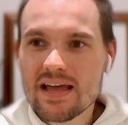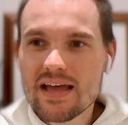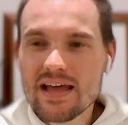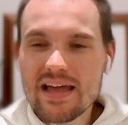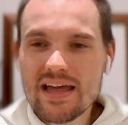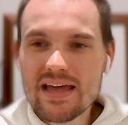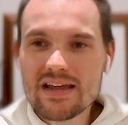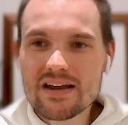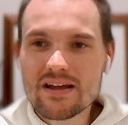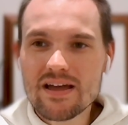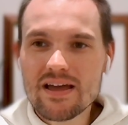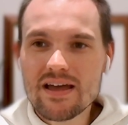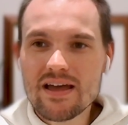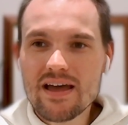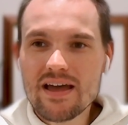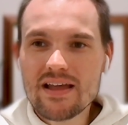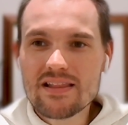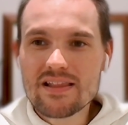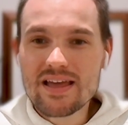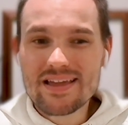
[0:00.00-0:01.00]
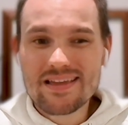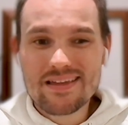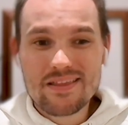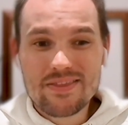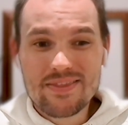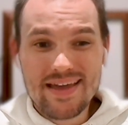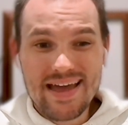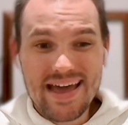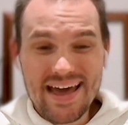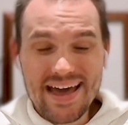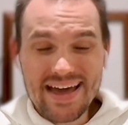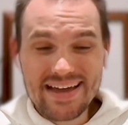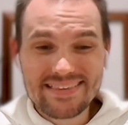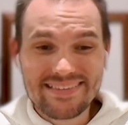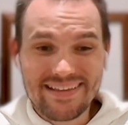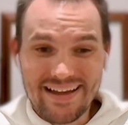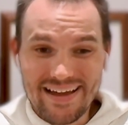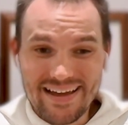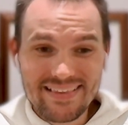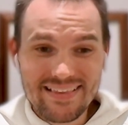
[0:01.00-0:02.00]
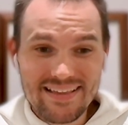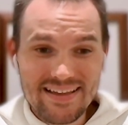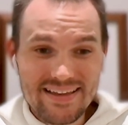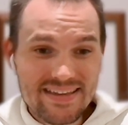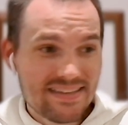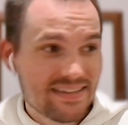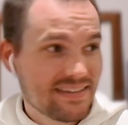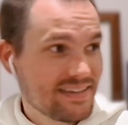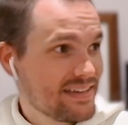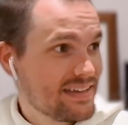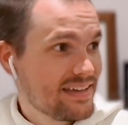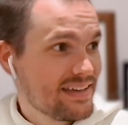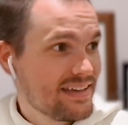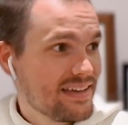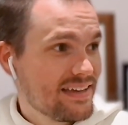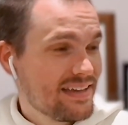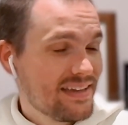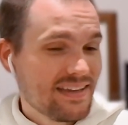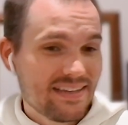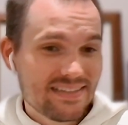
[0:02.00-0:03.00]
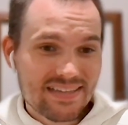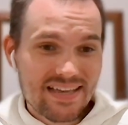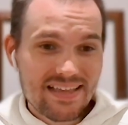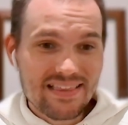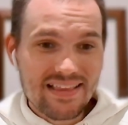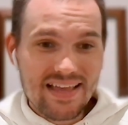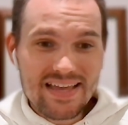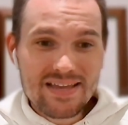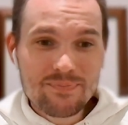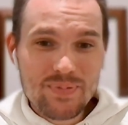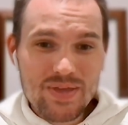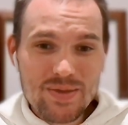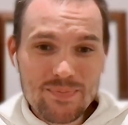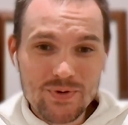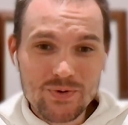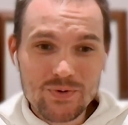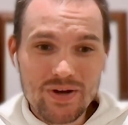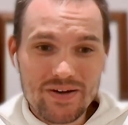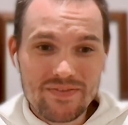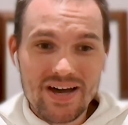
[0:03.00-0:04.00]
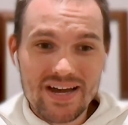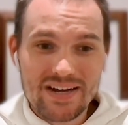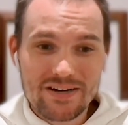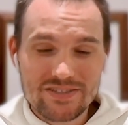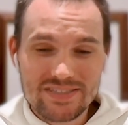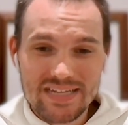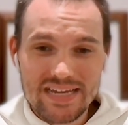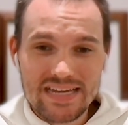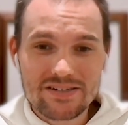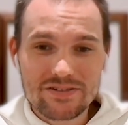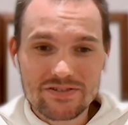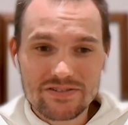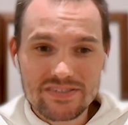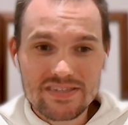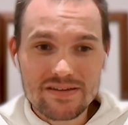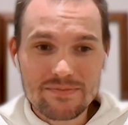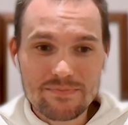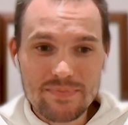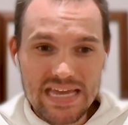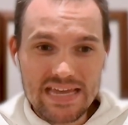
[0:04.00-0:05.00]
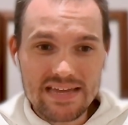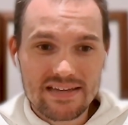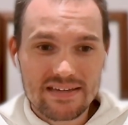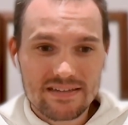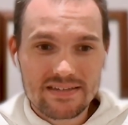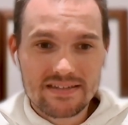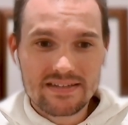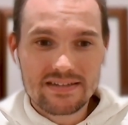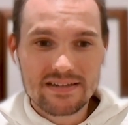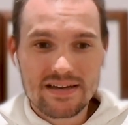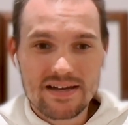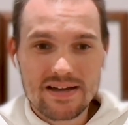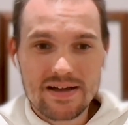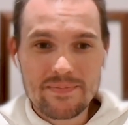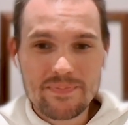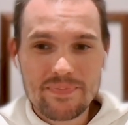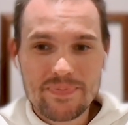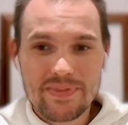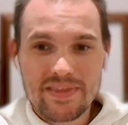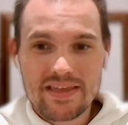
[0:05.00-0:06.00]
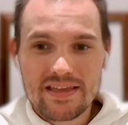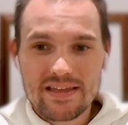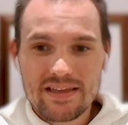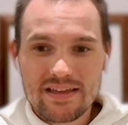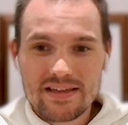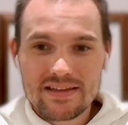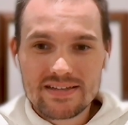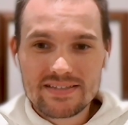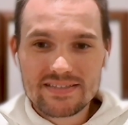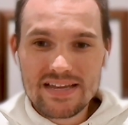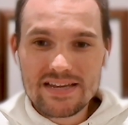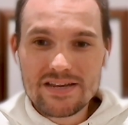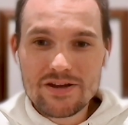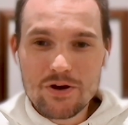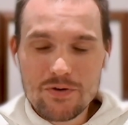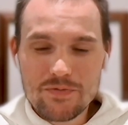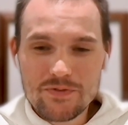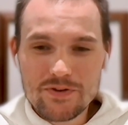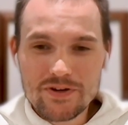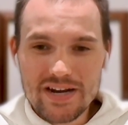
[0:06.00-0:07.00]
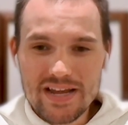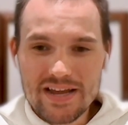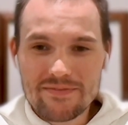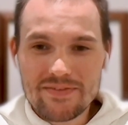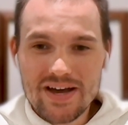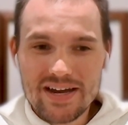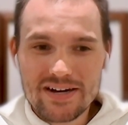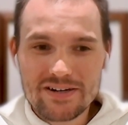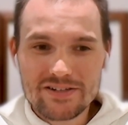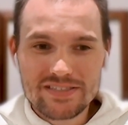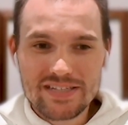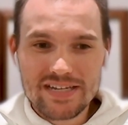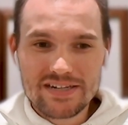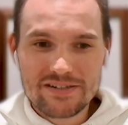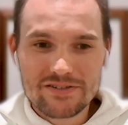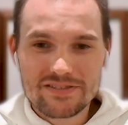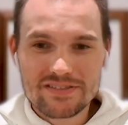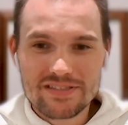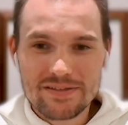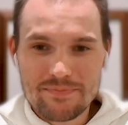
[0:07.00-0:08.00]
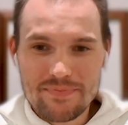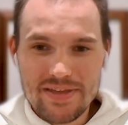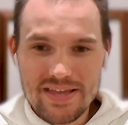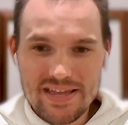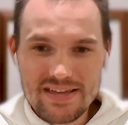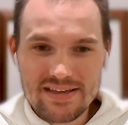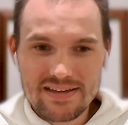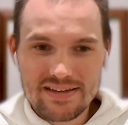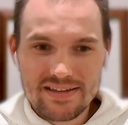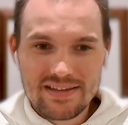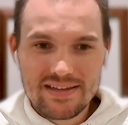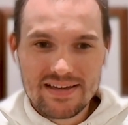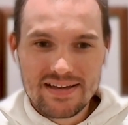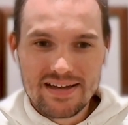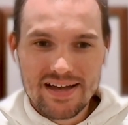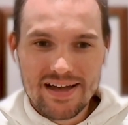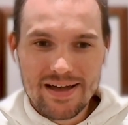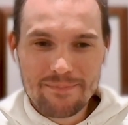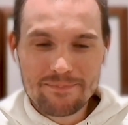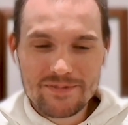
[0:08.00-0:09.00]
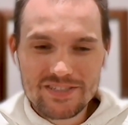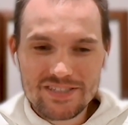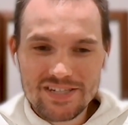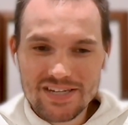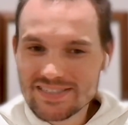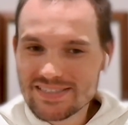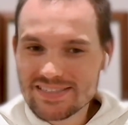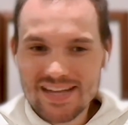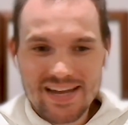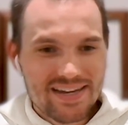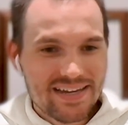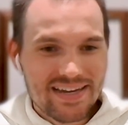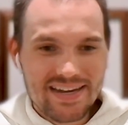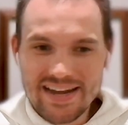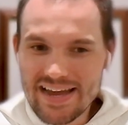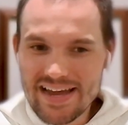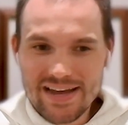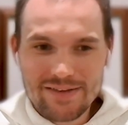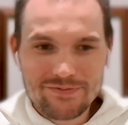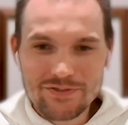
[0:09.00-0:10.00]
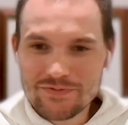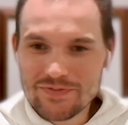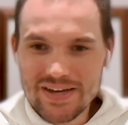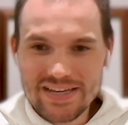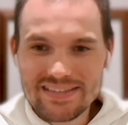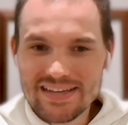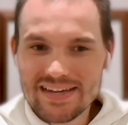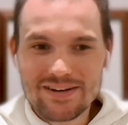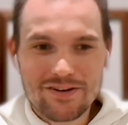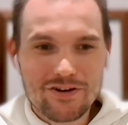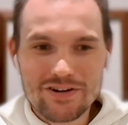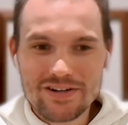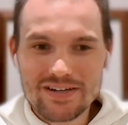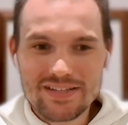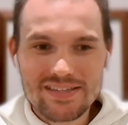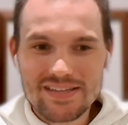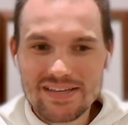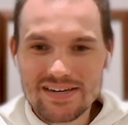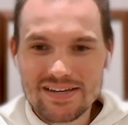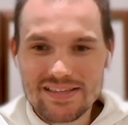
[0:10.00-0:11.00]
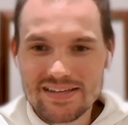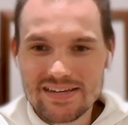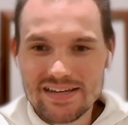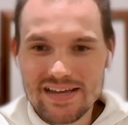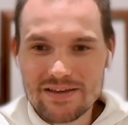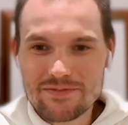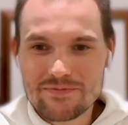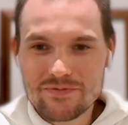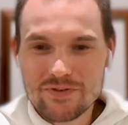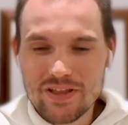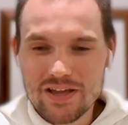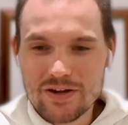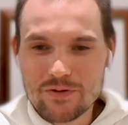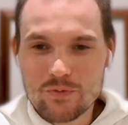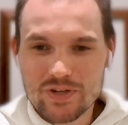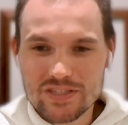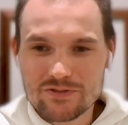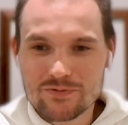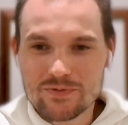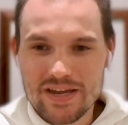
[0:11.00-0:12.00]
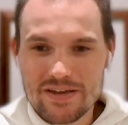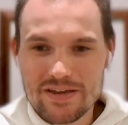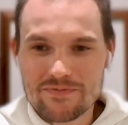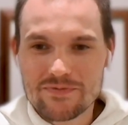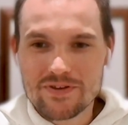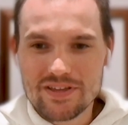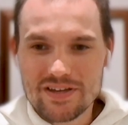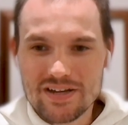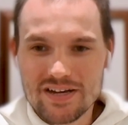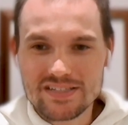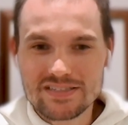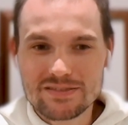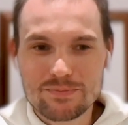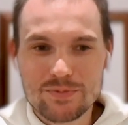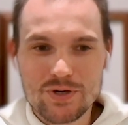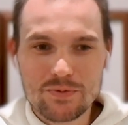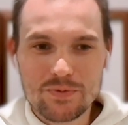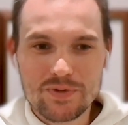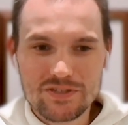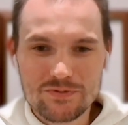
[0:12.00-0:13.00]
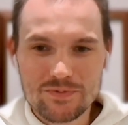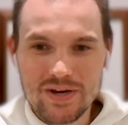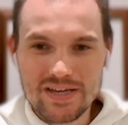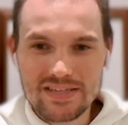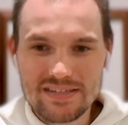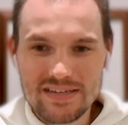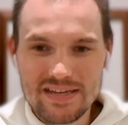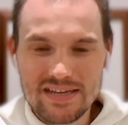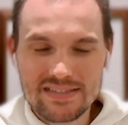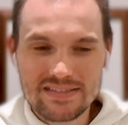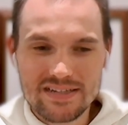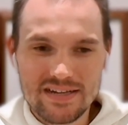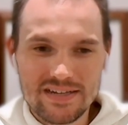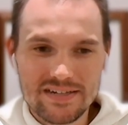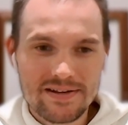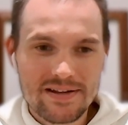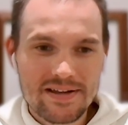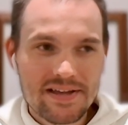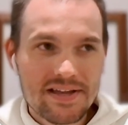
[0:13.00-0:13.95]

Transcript: And like the hack that I like is I like people who have higher standards than me. Because I know if they're going to have higher standards than me, I'm just not going to have to fight that hard at the end of the day for like what's right for the customer, what's right to get done.